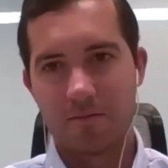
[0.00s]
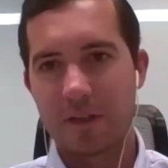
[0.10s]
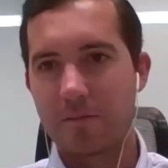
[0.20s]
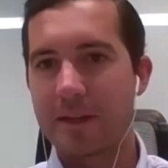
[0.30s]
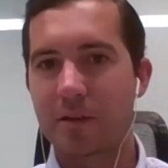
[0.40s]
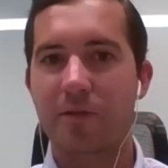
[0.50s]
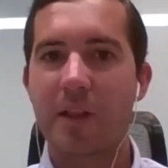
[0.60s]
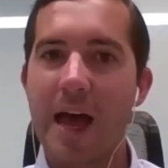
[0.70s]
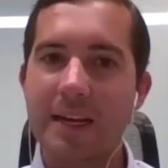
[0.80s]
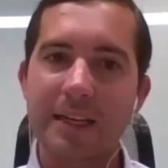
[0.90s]
these beads are
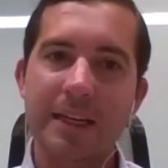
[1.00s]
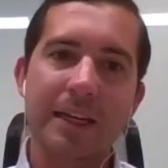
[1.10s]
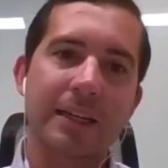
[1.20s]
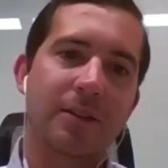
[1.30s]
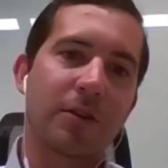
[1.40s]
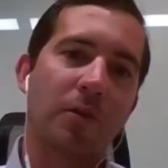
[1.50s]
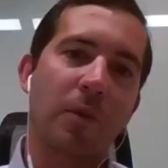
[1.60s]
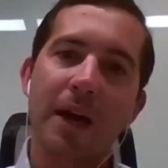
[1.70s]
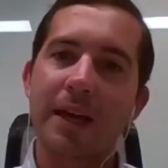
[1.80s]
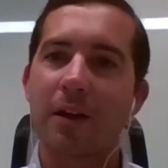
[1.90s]
flattening due to the
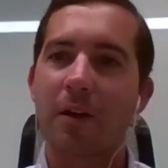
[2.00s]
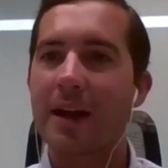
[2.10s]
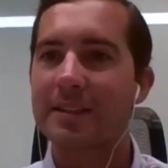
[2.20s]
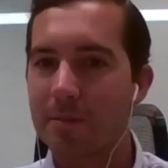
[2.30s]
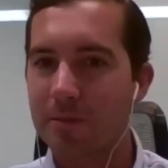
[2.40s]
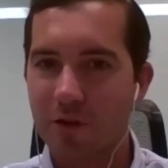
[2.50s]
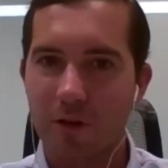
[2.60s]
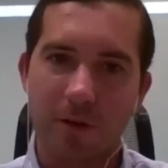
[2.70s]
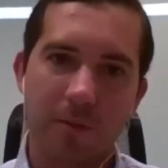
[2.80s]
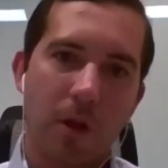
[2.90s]
weight or high
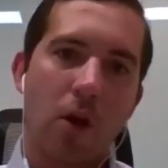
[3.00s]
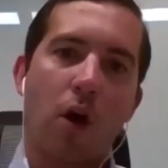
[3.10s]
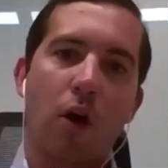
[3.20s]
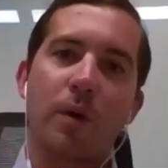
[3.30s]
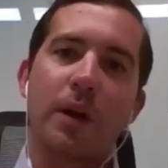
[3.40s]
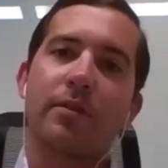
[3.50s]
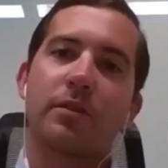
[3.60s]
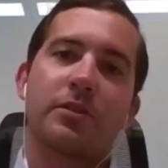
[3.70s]
temperature or whatever.